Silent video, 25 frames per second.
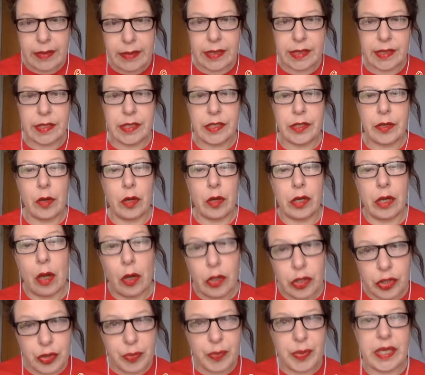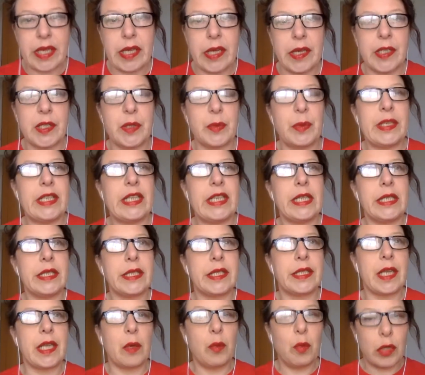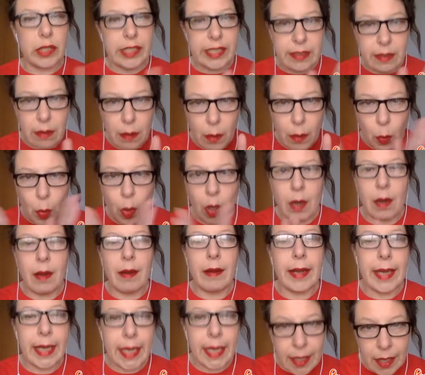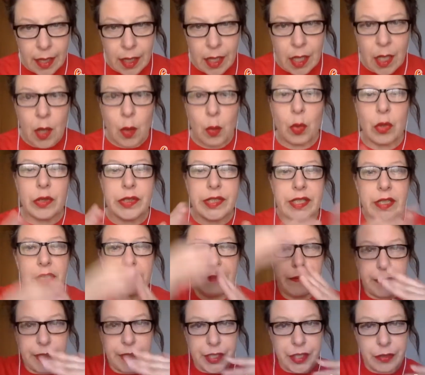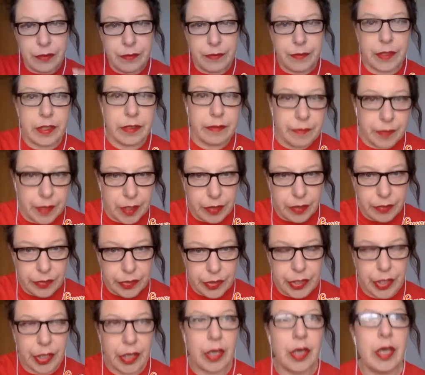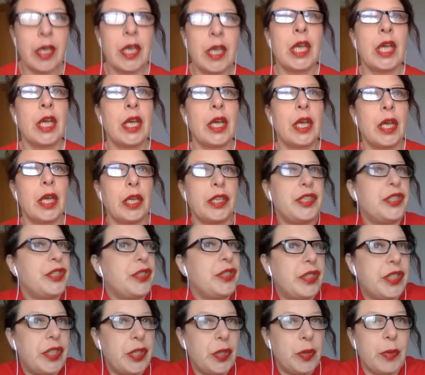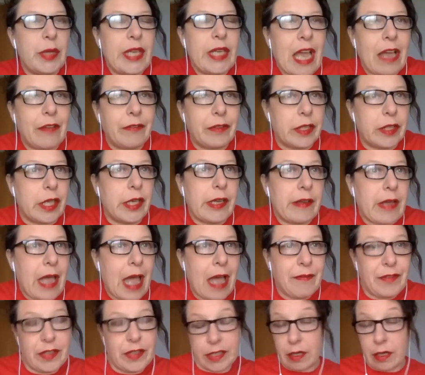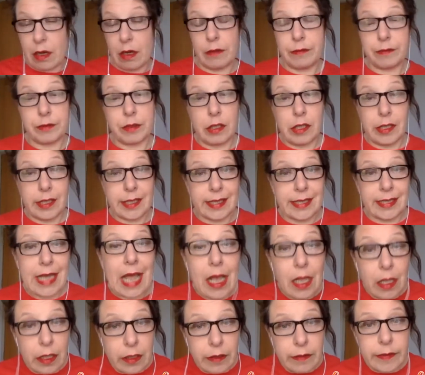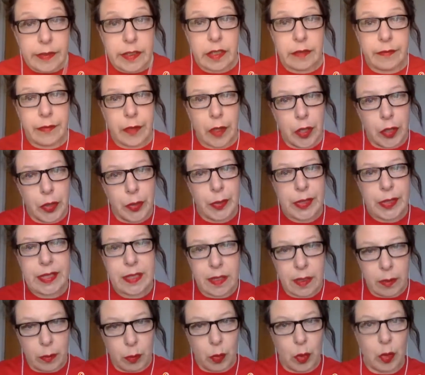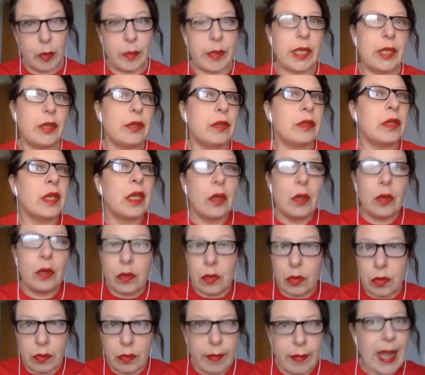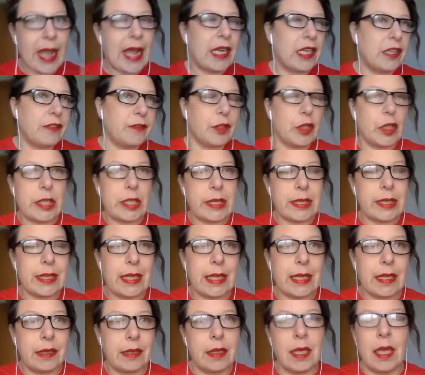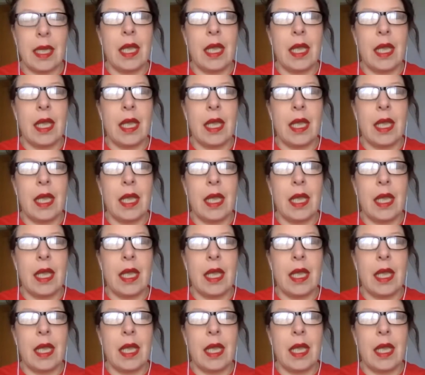this as entrepreneurs. We need to know what is our why, what's our vision for the future. Do we have an avatar for ourselves of who is the woman or man, if you're listening,